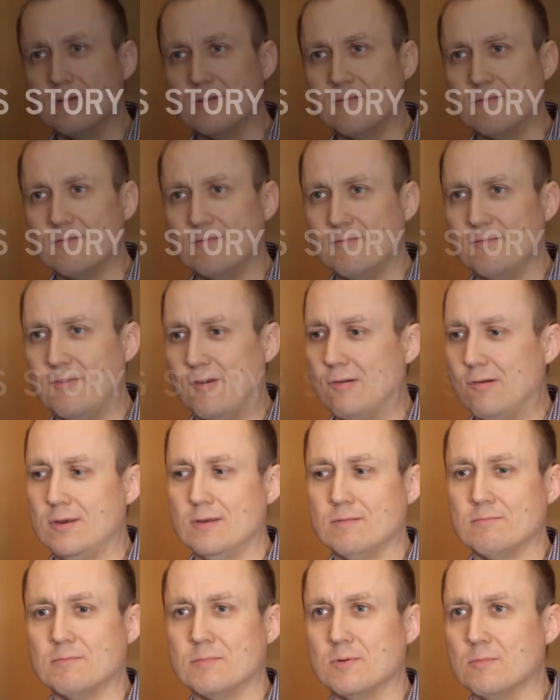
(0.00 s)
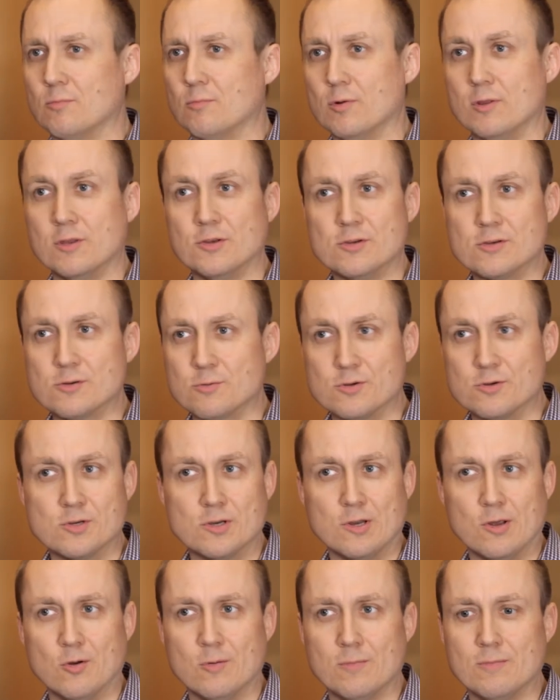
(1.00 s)
a very religious
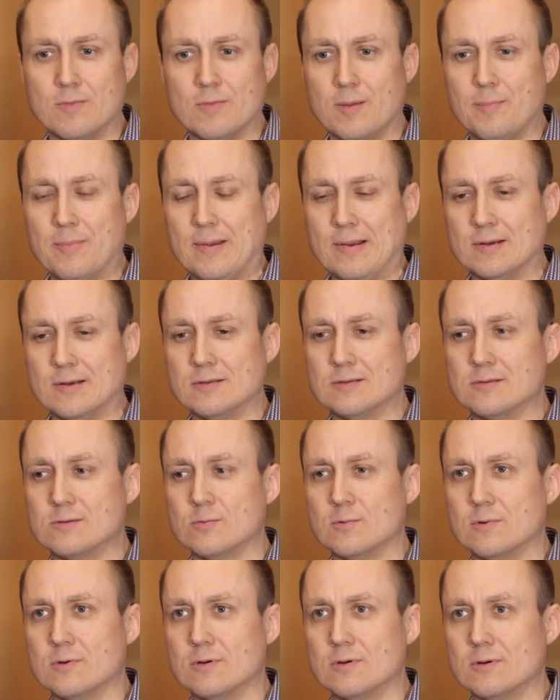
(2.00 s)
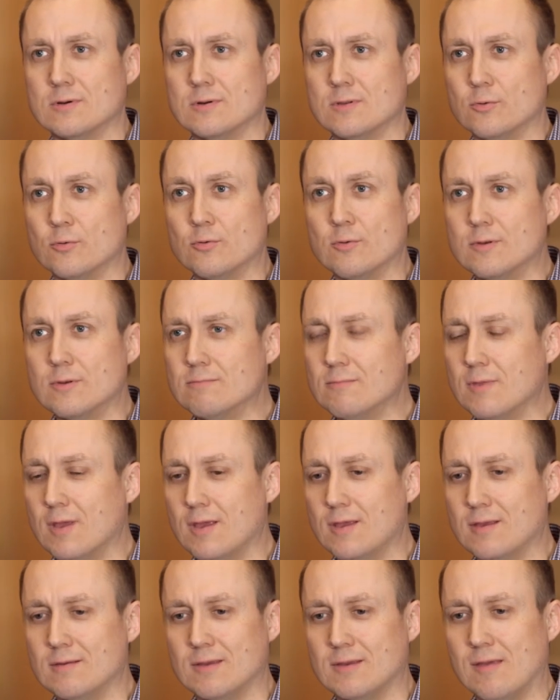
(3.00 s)
Christian home. My parents were Lutheran
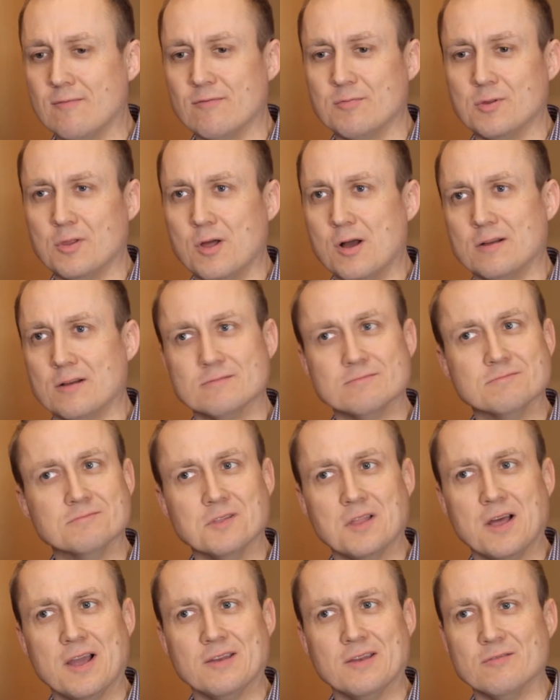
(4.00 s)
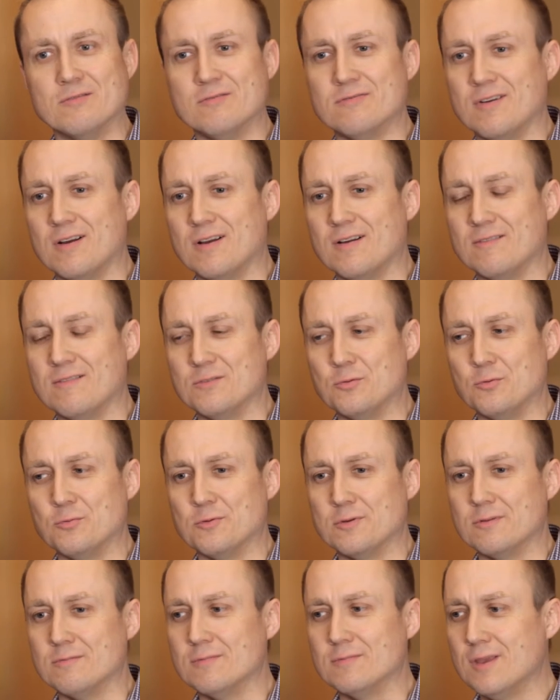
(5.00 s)
and came from a long line of uh,
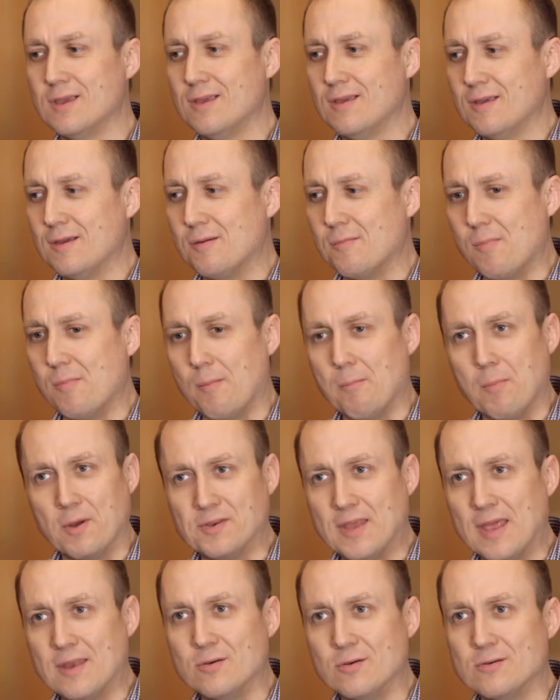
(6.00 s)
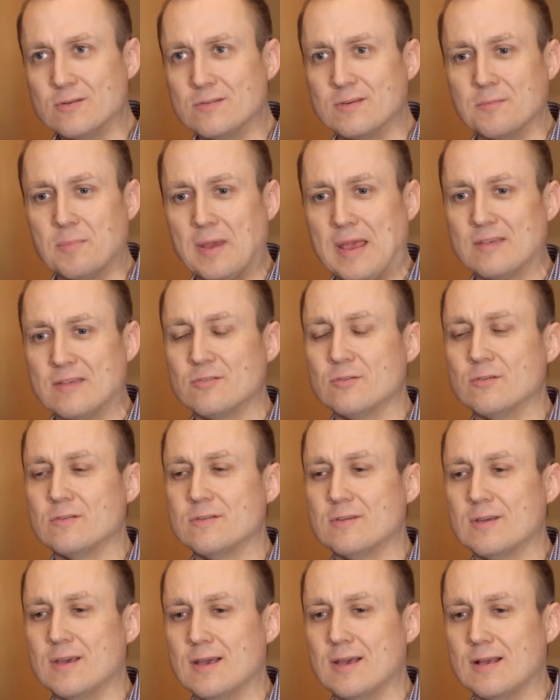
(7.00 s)
Lutheran um, attenders and
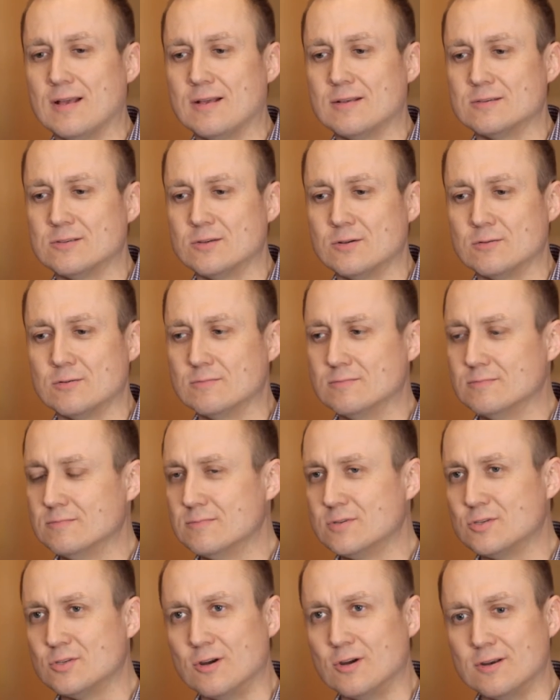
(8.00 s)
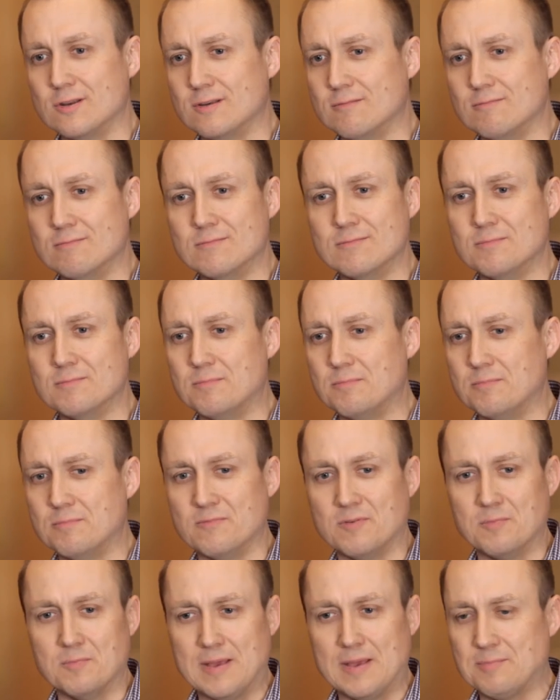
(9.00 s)
pastors. Uh, so started
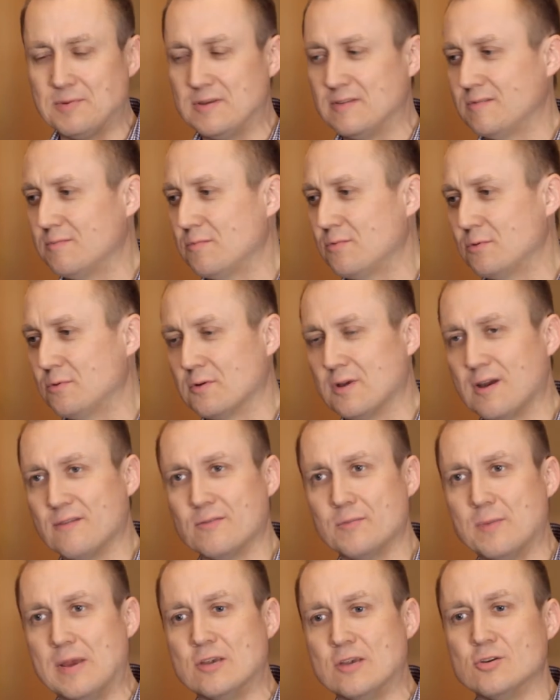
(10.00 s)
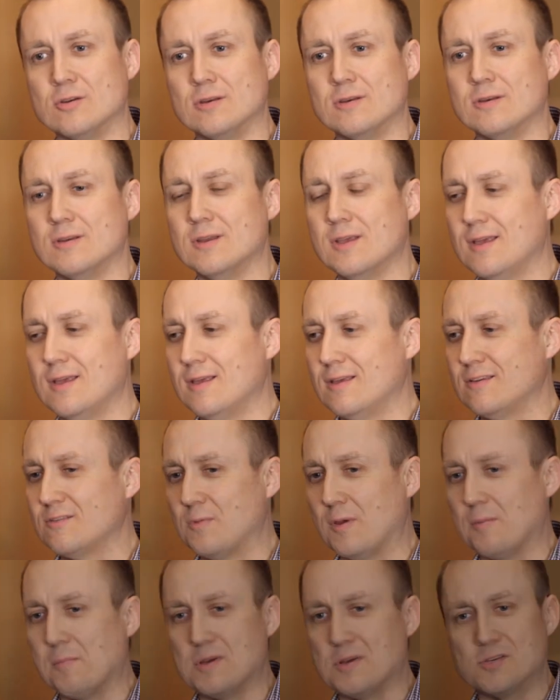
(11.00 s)
from baptism through confirmation,
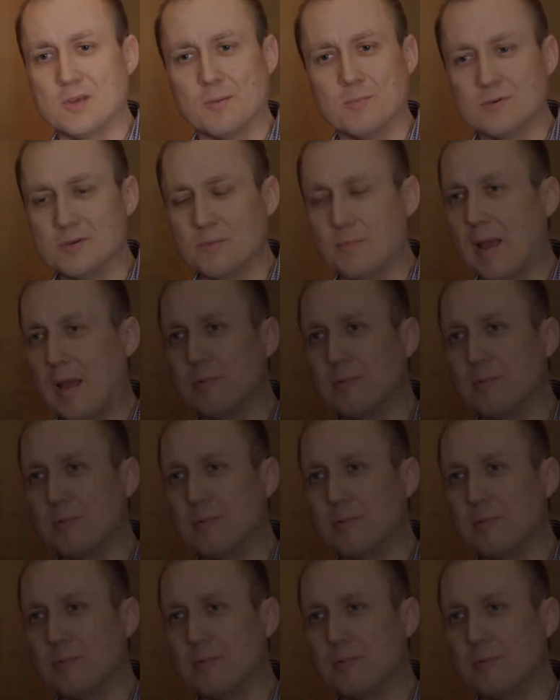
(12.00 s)
spent my summers at